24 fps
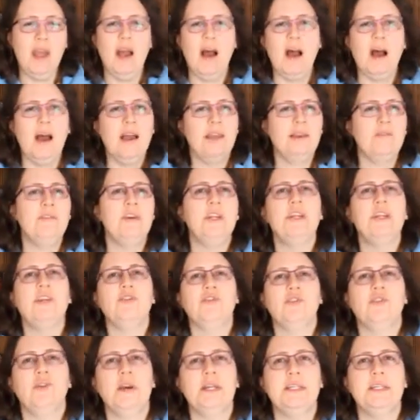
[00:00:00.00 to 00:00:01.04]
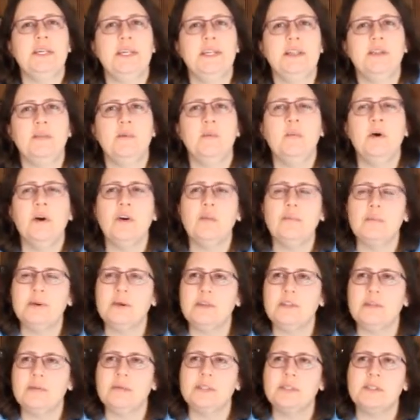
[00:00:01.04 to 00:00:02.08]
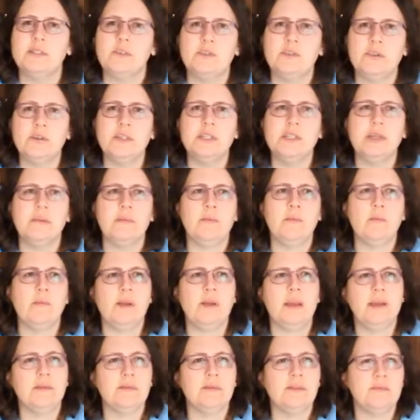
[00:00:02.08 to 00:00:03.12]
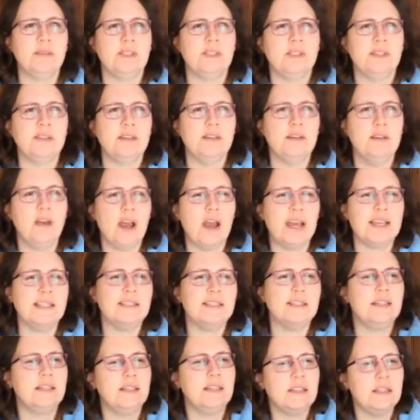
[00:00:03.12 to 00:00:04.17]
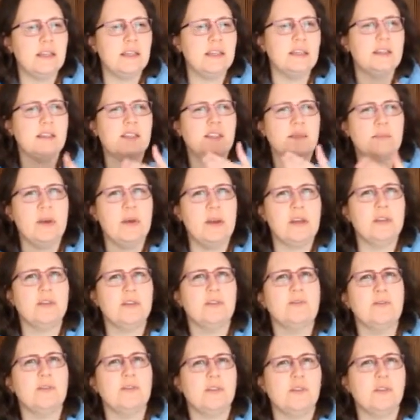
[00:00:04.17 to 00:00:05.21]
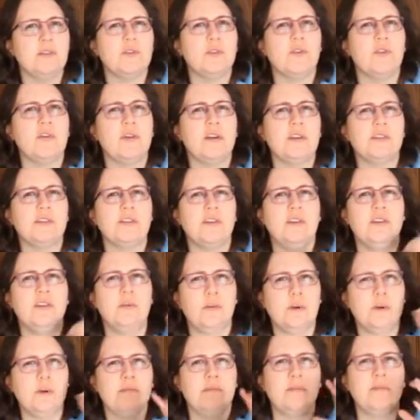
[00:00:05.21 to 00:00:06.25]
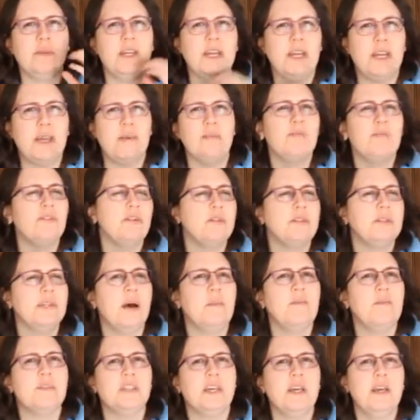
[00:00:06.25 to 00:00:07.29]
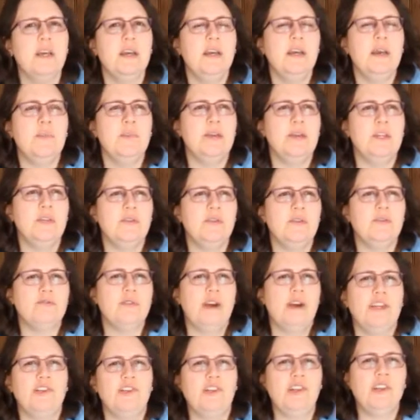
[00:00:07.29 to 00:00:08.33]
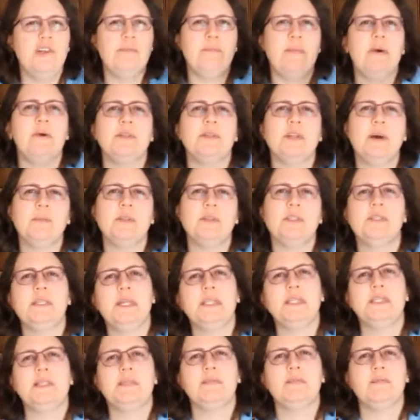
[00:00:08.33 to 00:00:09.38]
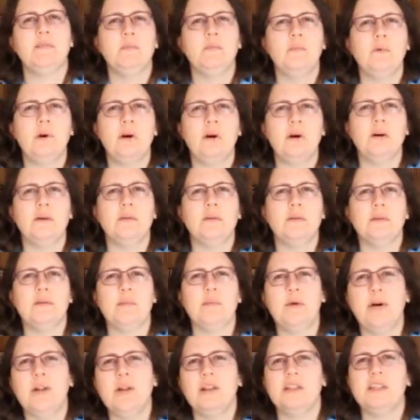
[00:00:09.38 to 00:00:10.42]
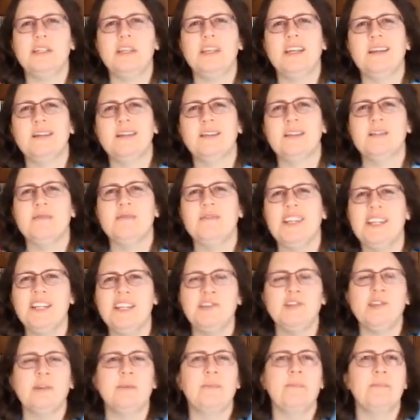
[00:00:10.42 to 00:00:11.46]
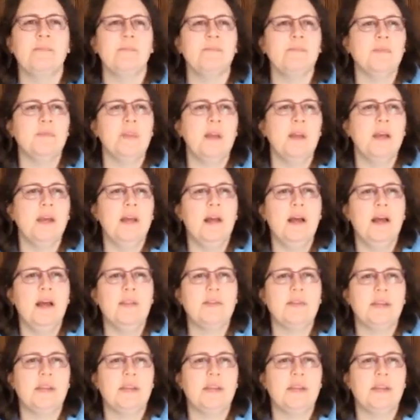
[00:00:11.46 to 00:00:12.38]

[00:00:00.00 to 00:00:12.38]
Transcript: I really enjoyed it. The world building was good. It was nicely interspersed through the story, so you weren't being info dumped, but you gradually built up this sense of the world, the politics, the religion. The